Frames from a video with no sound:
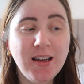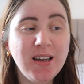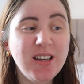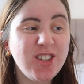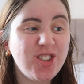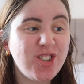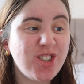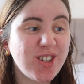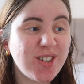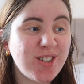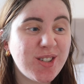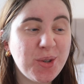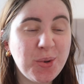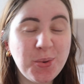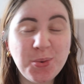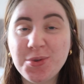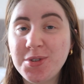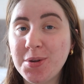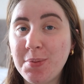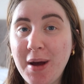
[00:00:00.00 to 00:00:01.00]
It just
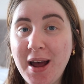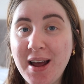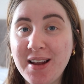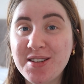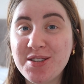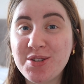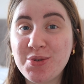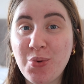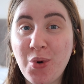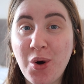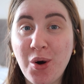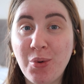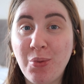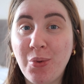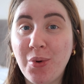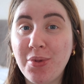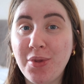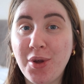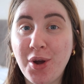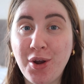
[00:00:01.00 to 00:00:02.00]
all depends what I
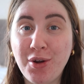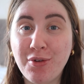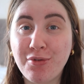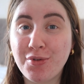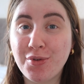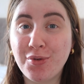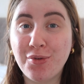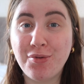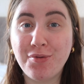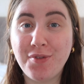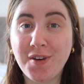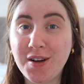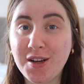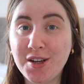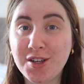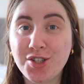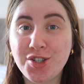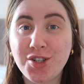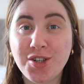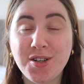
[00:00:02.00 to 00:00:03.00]
want the overall
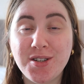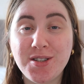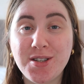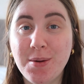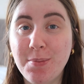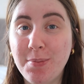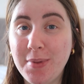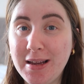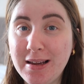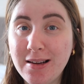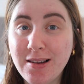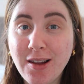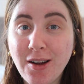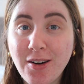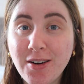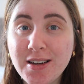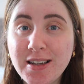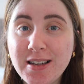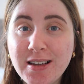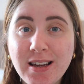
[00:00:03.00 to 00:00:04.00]
finish to be
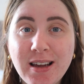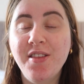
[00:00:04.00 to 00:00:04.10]
like.